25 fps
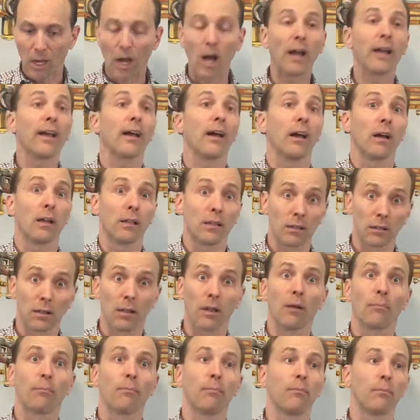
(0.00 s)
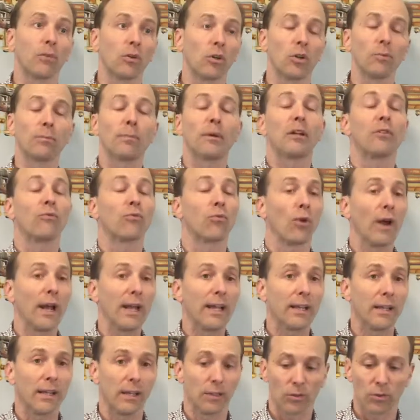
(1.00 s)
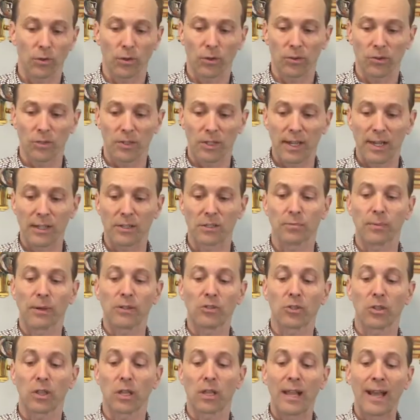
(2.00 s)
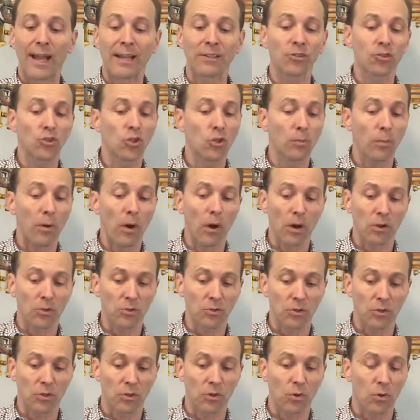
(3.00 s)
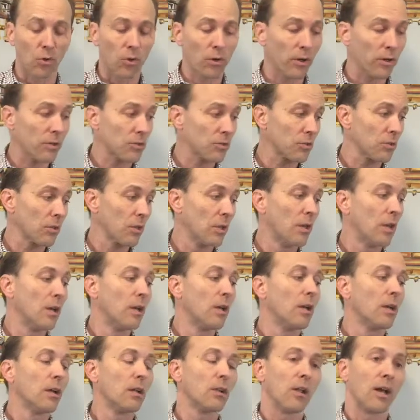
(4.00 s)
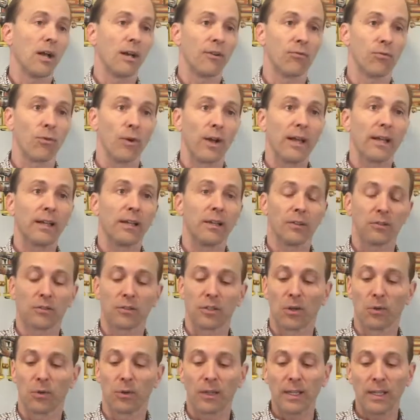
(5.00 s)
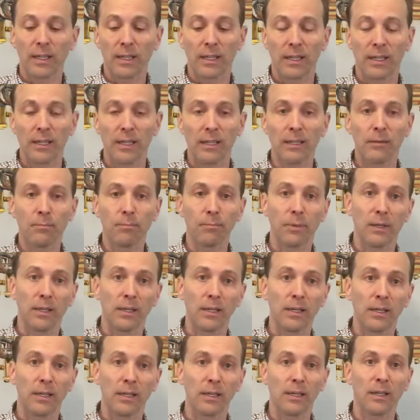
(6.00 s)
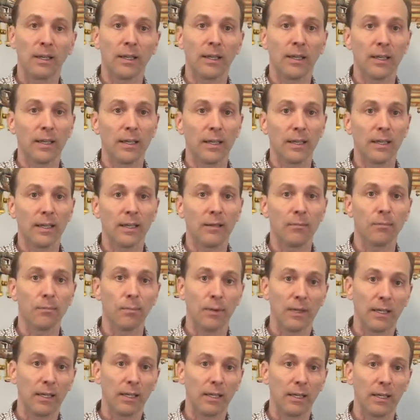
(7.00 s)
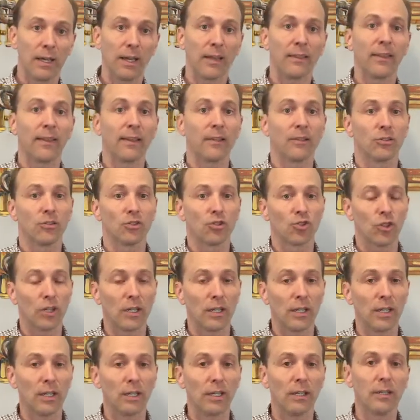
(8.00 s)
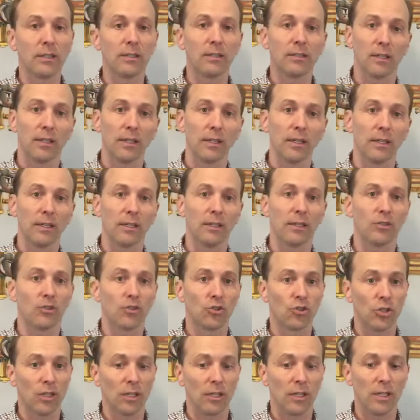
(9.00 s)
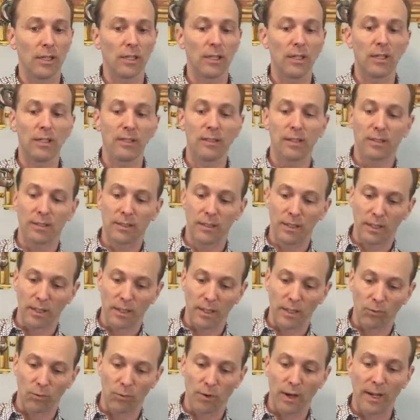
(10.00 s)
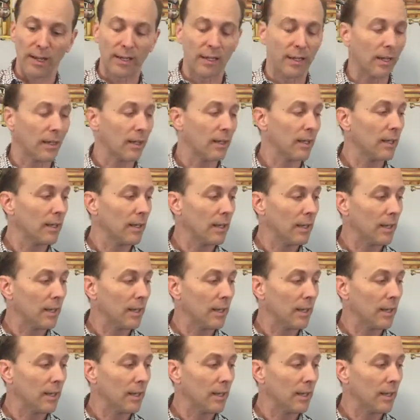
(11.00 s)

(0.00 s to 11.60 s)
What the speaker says: a good bit of raking towards the end, especially the last two bars of the chorus, a lot of raking. So E, B, E, B, and then G, D, G, D, raking.